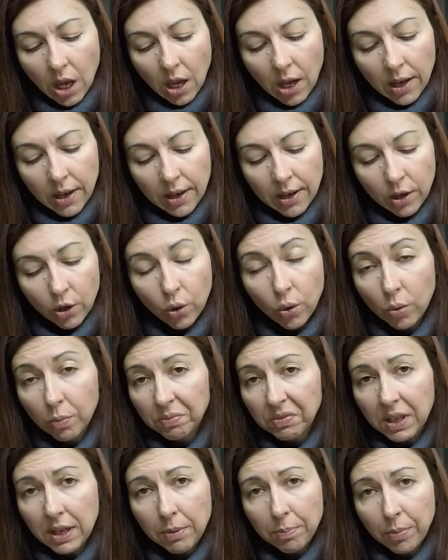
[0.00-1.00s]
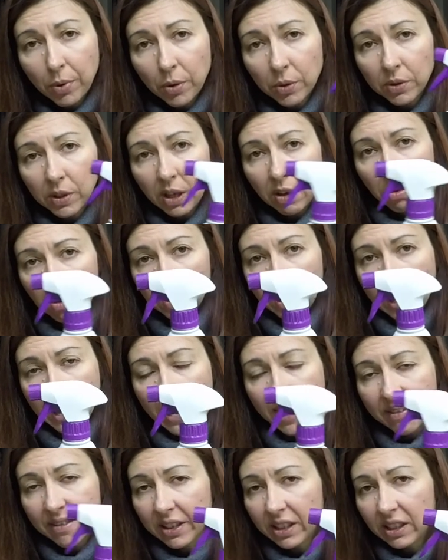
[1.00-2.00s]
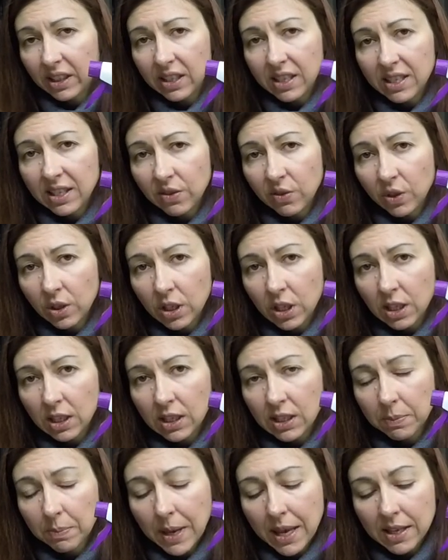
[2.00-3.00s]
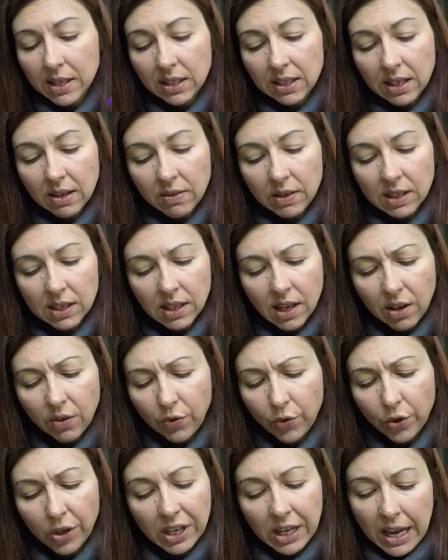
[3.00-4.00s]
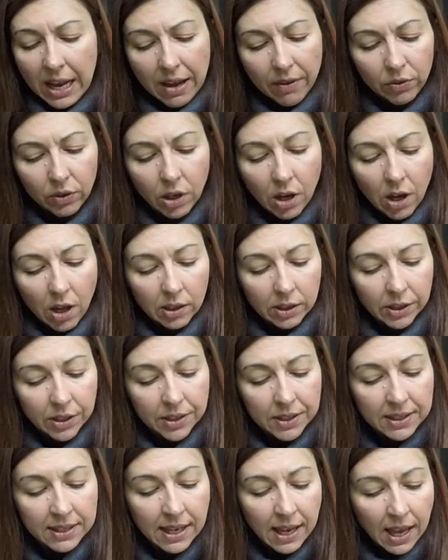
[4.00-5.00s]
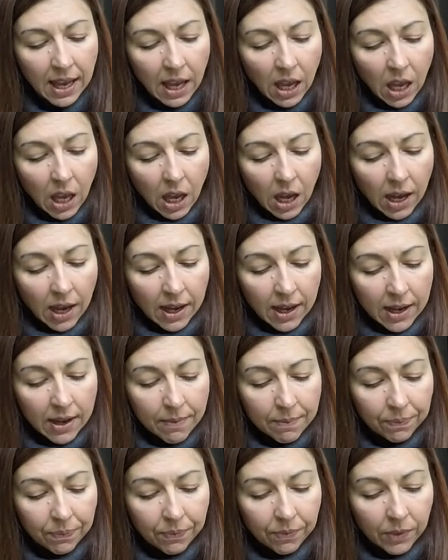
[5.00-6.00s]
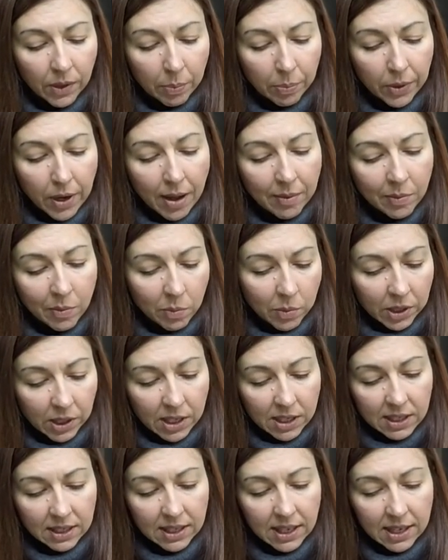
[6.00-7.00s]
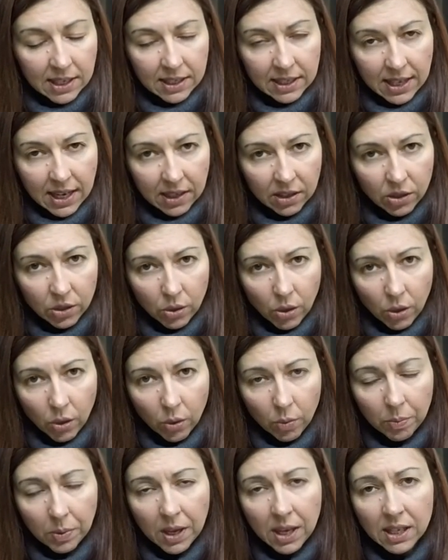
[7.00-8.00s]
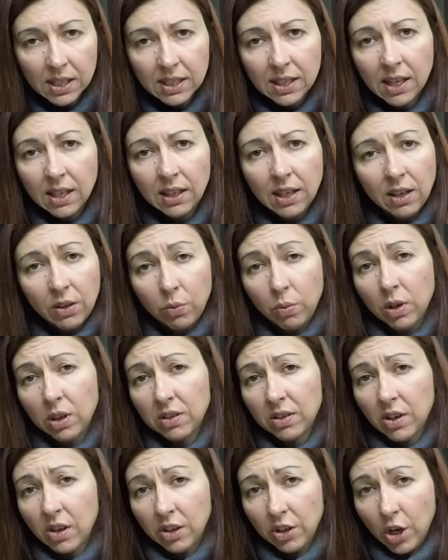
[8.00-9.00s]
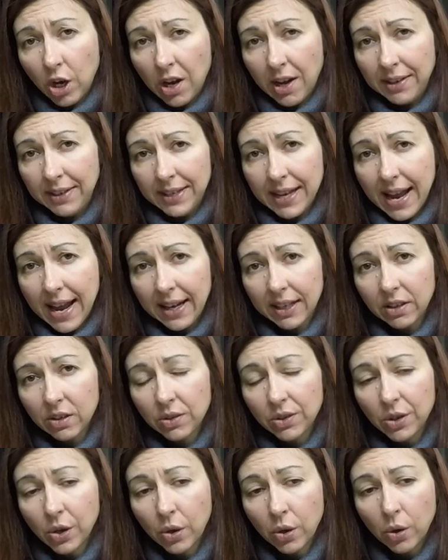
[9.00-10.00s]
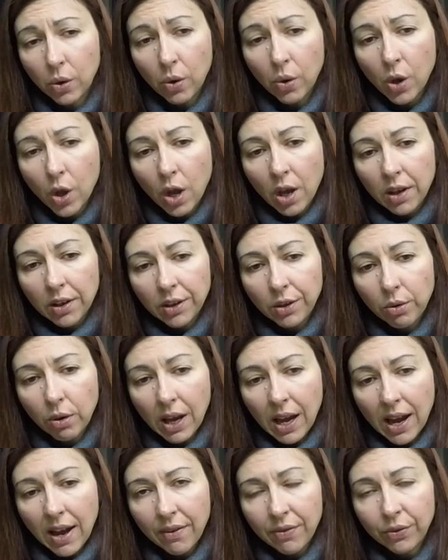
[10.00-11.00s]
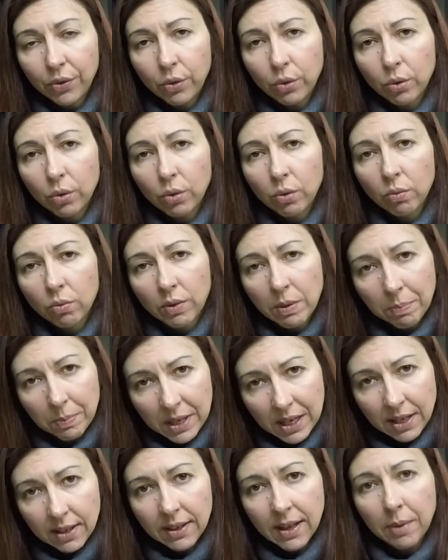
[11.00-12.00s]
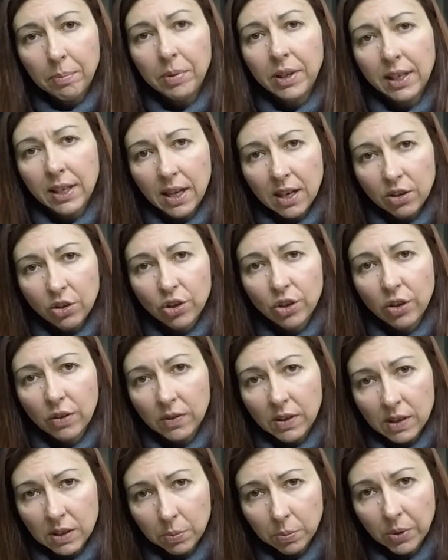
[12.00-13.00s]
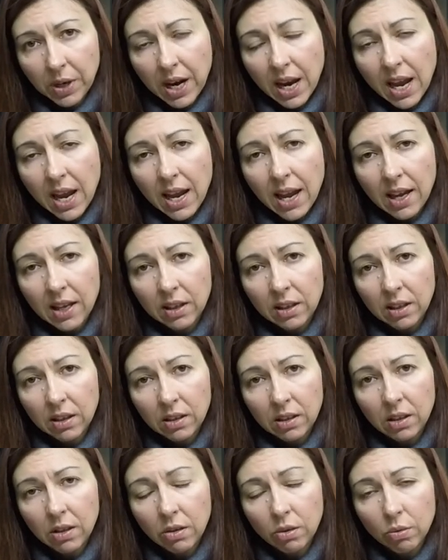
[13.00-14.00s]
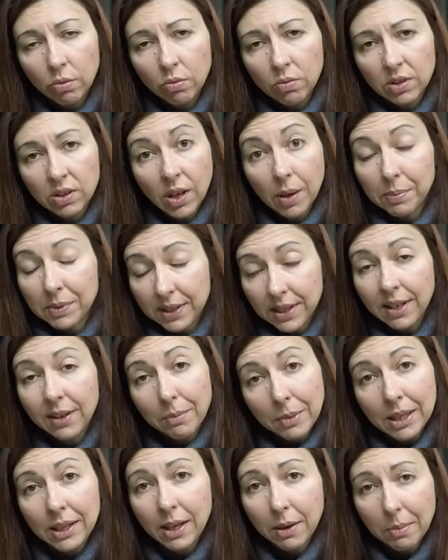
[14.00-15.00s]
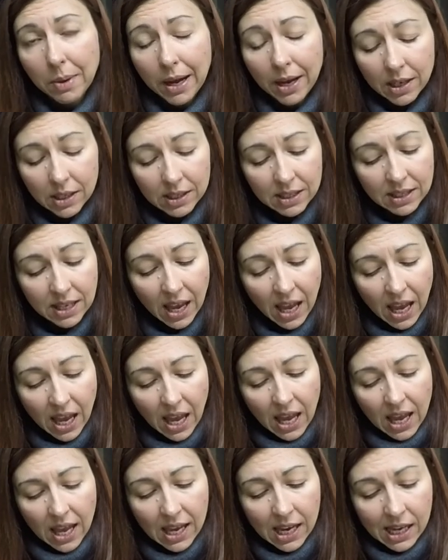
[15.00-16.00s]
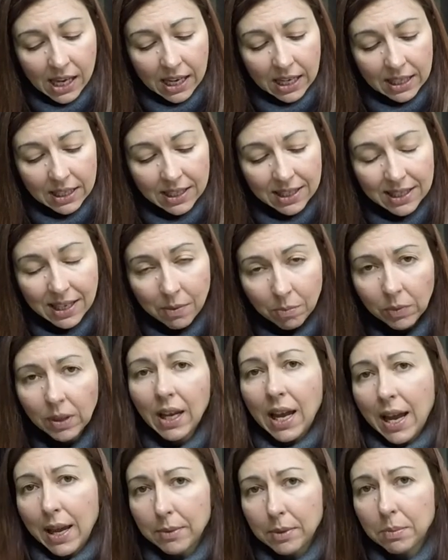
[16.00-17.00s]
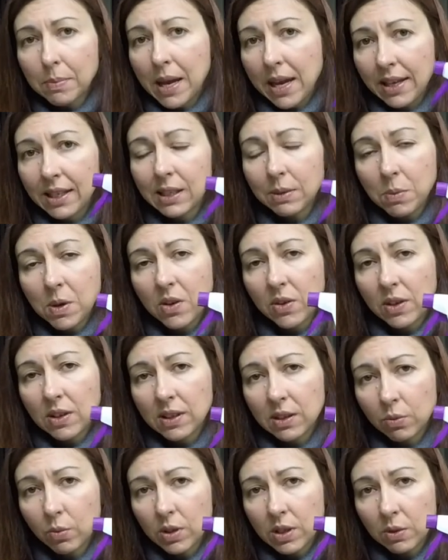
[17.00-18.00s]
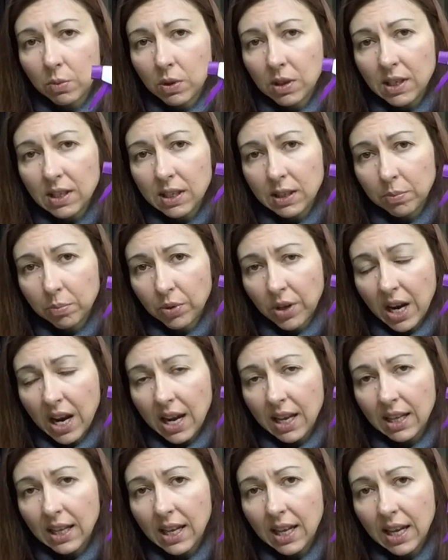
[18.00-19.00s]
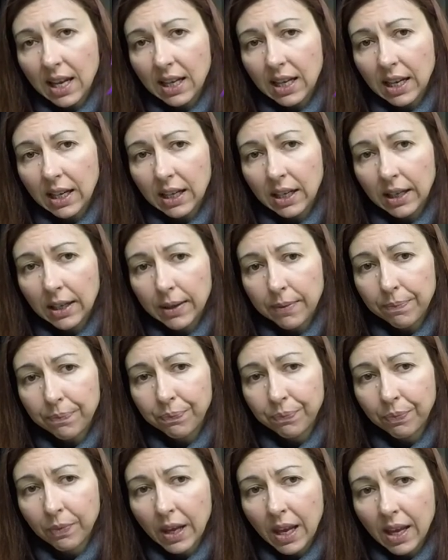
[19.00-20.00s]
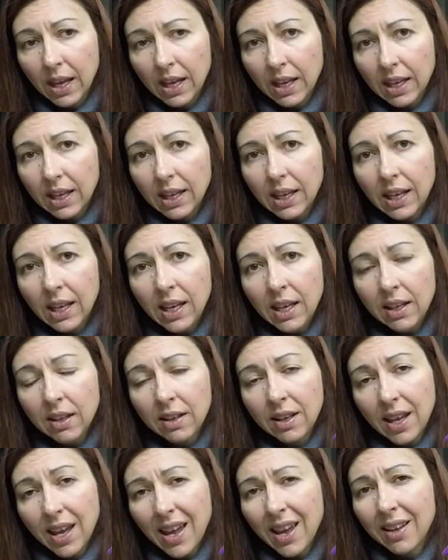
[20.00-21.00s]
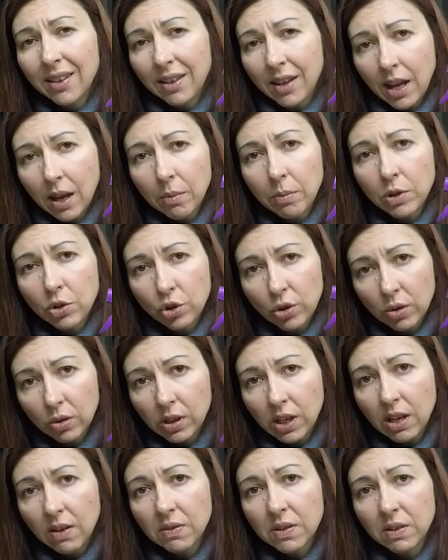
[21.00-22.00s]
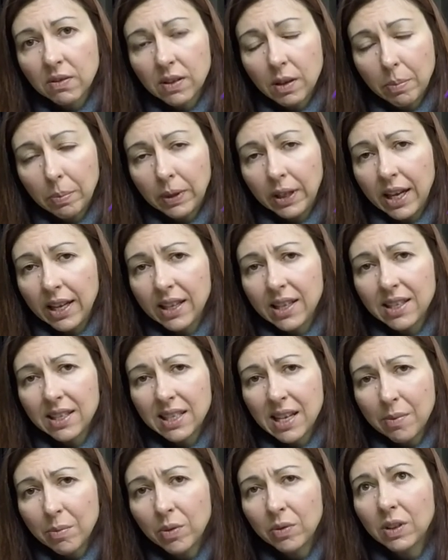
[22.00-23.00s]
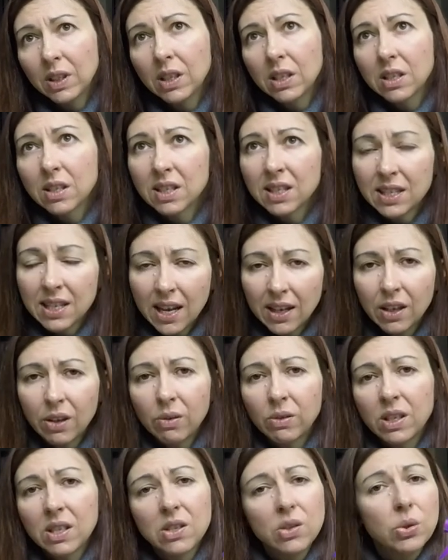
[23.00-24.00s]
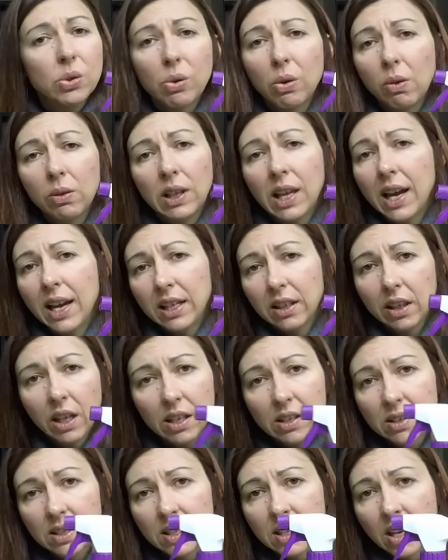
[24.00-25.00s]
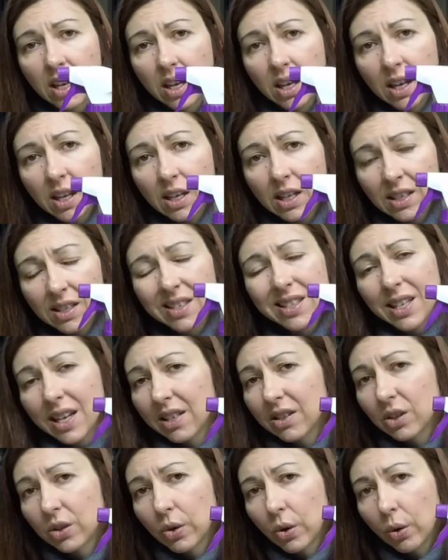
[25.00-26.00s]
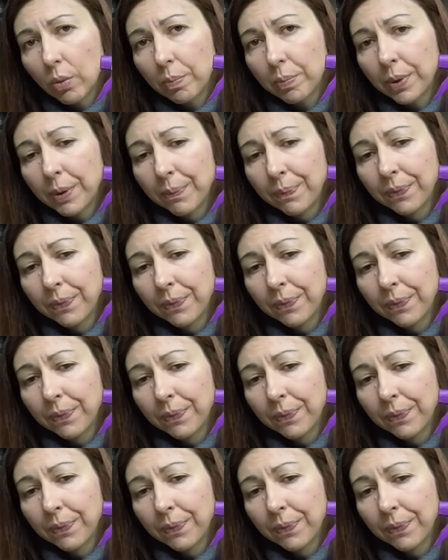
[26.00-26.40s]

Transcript: Home Depot, they all have it, and it's very inexpensive. It's like $4.50. The problem with this insect soap is that it works on contact, so you have to repeat application of the spray until you stop seeing mealybugs. And sometimes my experience was with this spray that it can damage the leaves of the plant, that some of the succulents don't like this insect soap.